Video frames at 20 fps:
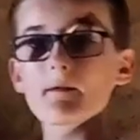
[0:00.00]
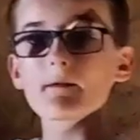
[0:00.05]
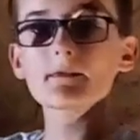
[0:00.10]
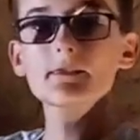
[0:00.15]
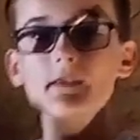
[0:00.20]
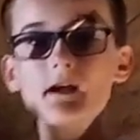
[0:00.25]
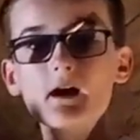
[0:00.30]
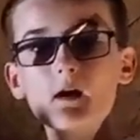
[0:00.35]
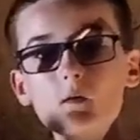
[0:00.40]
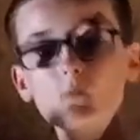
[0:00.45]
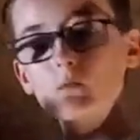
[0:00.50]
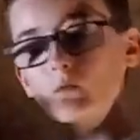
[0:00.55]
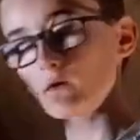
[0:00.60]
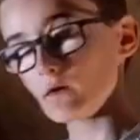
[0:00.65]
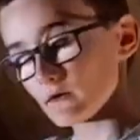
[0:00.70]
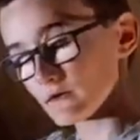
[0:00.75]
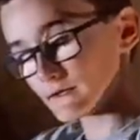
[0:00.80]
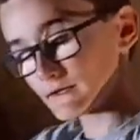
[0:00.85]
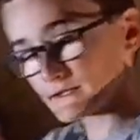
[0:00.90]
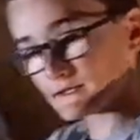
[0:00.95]
that
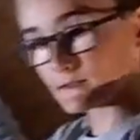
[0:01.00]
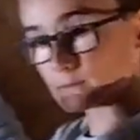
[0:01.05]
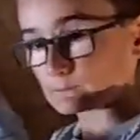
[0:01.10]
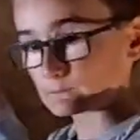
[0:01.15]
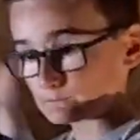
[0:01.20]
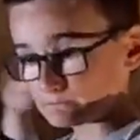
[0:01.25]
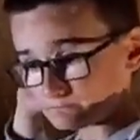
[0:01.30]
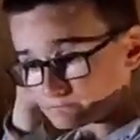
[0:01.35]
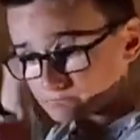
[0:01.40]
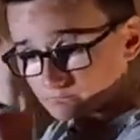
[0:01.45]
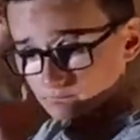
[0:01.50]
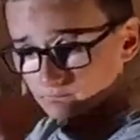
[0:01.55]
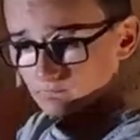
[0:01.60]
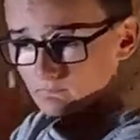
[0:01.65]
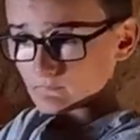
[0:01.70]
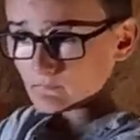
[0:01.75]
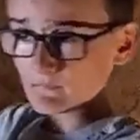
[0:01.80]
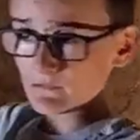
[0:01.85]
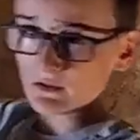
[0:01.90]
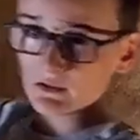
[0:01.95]
was
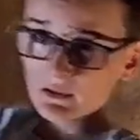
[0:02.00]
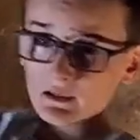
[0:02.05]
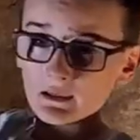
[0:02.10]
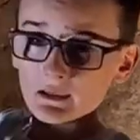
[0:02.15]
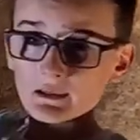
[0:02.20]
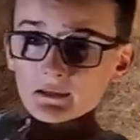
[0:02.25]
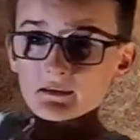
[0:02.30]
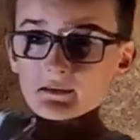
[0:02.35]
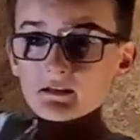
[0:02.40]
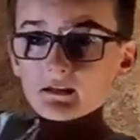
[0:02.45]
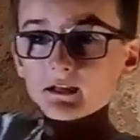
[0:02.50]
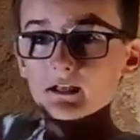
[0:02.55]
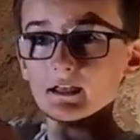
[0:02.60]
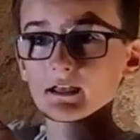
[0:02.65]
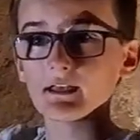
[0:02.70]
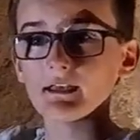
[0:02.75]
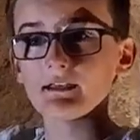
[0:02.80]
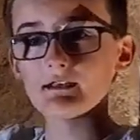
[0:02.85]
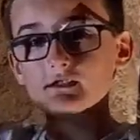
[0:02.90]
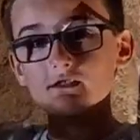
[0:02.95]
in
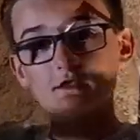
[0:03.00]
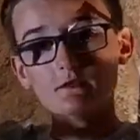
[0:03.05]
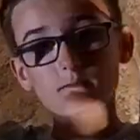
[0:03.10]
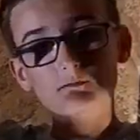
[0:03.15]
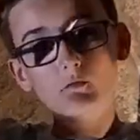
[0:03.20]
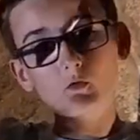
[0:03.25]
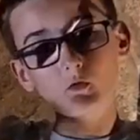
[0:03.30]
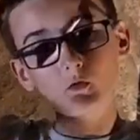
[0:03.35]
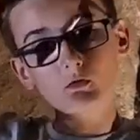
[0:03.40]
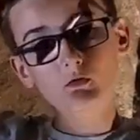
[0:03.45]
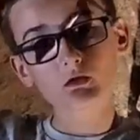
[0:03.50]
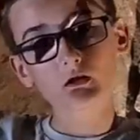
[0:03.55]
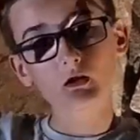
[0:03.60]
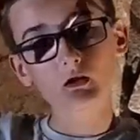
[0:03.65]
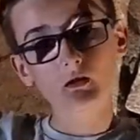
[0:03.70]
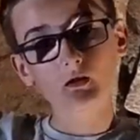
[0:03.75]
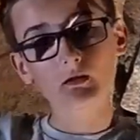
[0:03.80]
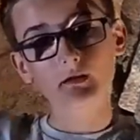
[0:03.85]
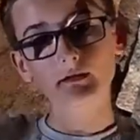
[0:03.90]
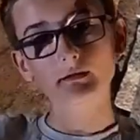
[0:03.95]
a small
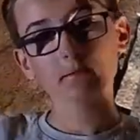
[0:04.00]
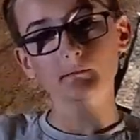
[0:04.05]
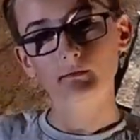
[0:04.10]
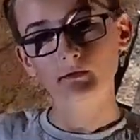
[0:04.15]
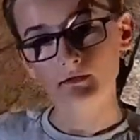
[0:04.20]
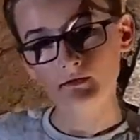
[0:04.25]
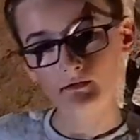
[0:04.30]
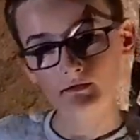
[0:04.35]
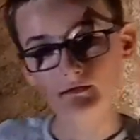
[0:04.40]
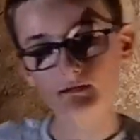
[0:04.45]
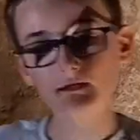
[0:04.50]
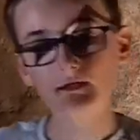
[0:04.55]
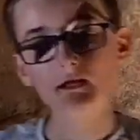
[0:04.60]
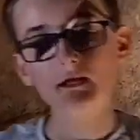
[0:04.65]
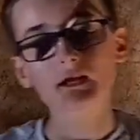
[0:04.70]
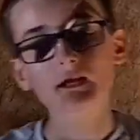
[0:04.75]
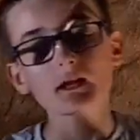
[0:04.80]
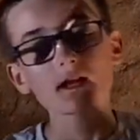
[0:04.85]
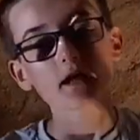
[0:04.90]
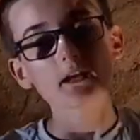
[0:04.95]
alignment
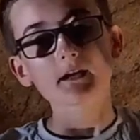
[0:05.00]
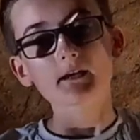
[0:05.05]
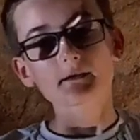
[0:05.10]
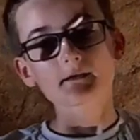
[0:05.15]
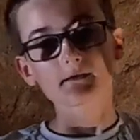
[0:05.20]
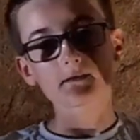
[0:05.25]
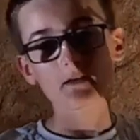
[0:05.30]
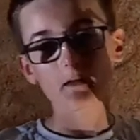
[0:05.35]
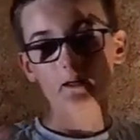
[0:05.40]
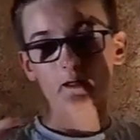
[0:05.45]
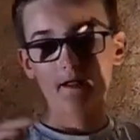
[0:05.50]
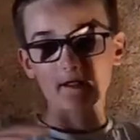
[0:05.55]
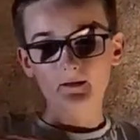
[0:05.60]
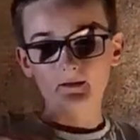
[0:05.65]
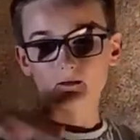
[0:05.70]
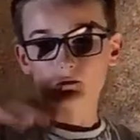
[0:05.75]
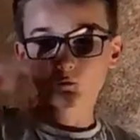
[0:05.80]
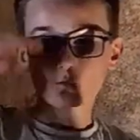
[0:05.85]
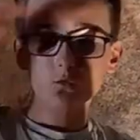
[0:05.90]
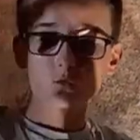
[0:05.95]
that
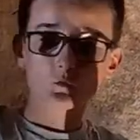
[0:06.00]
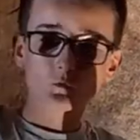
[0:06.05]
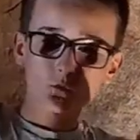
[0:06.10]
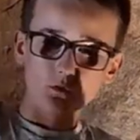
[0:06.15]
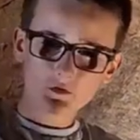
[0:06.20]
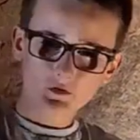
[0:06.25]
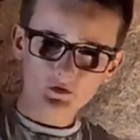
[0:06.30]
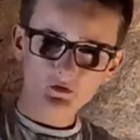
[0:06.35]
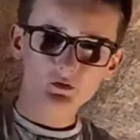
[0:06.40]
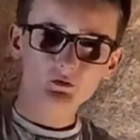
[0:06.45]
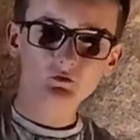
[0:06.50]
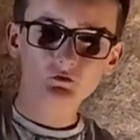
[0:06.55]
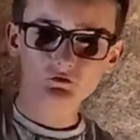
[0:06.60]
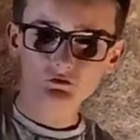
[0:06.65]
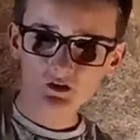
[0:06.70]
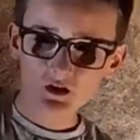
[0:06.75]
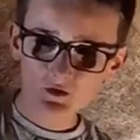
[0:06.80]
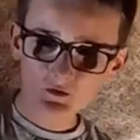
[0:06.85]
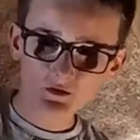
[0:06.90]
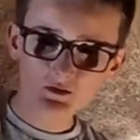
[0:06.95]
with
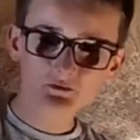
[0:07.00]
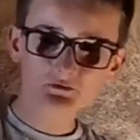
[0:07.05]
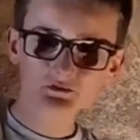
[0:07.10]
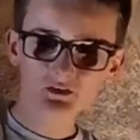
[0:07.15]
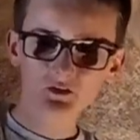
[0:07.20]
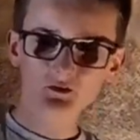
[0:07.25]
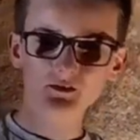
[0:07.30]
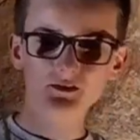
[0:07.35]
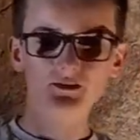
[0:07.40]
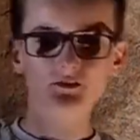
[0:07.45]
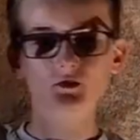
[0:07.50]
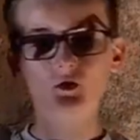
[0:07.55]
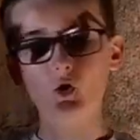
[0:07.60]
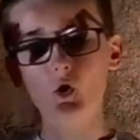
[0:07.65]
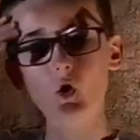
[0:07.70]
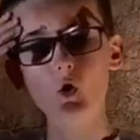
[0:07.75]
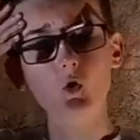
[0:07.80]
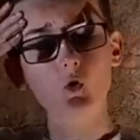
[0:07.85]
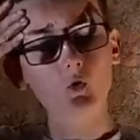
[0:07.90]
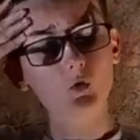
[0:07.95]
very, very
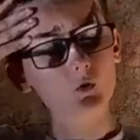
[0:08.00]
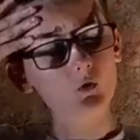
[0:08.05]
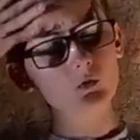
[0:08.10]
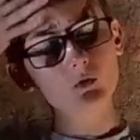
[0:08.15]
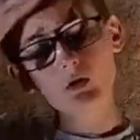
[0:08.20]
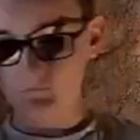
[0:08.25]
tall